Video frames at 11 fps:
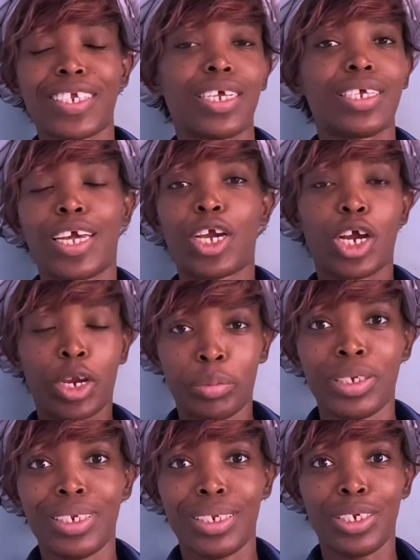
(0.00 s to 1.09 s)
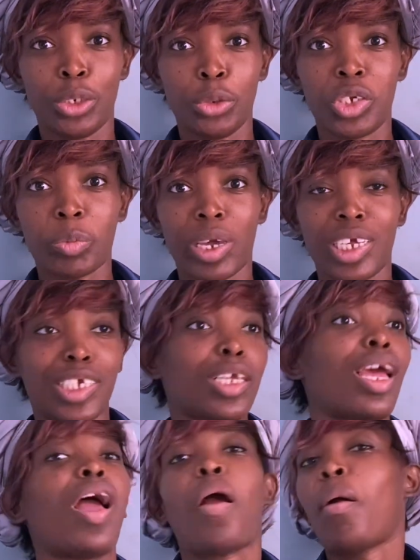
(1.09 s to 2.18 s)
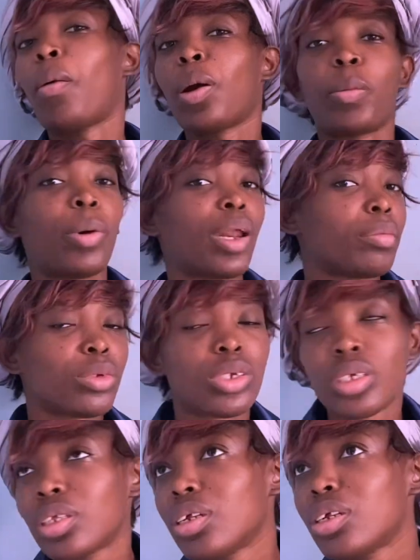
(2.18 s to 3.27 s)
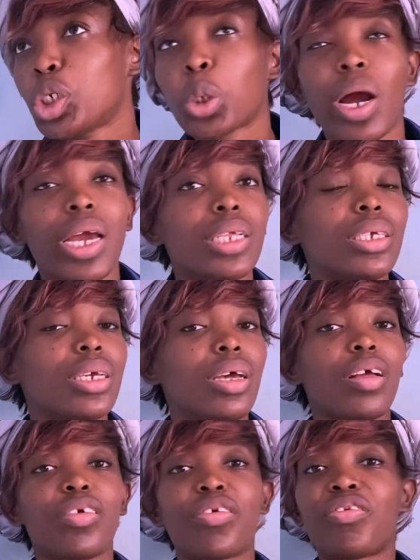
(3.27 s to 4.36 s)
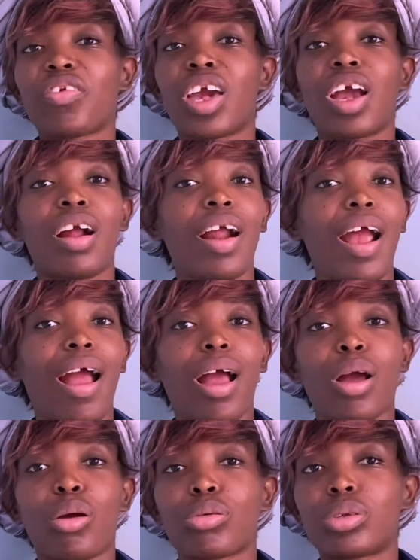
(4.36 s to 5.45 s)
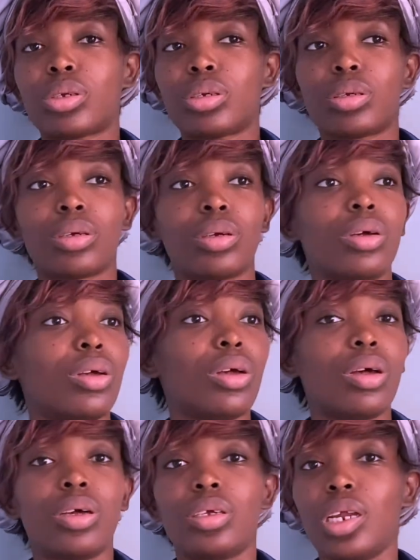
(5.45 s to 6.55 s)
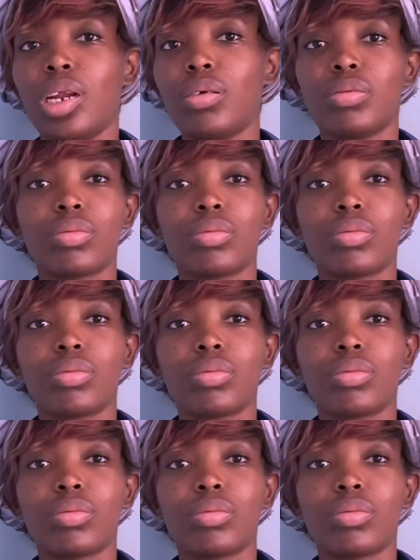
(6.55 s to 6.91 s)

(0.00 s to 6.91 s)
It's like a completely new space, but I'm still trying to figure out, you know,